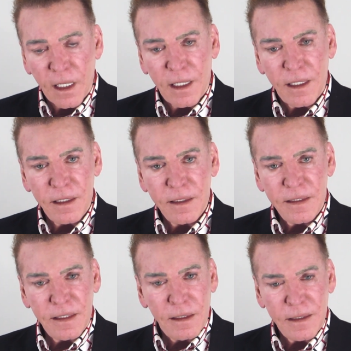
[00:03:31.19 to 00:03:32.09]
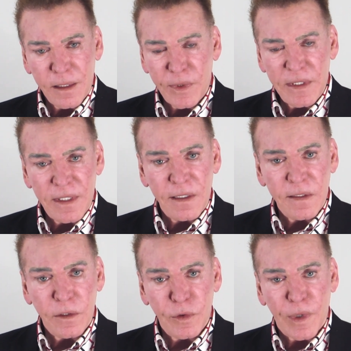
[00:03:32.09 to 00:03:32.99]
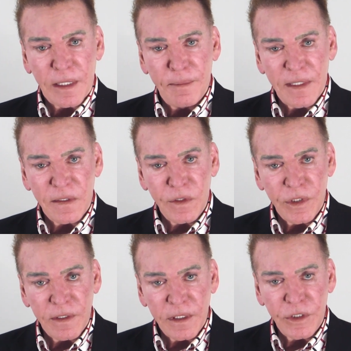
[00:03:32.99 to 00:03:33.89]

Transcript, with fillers: uh, simply send us a direct message in the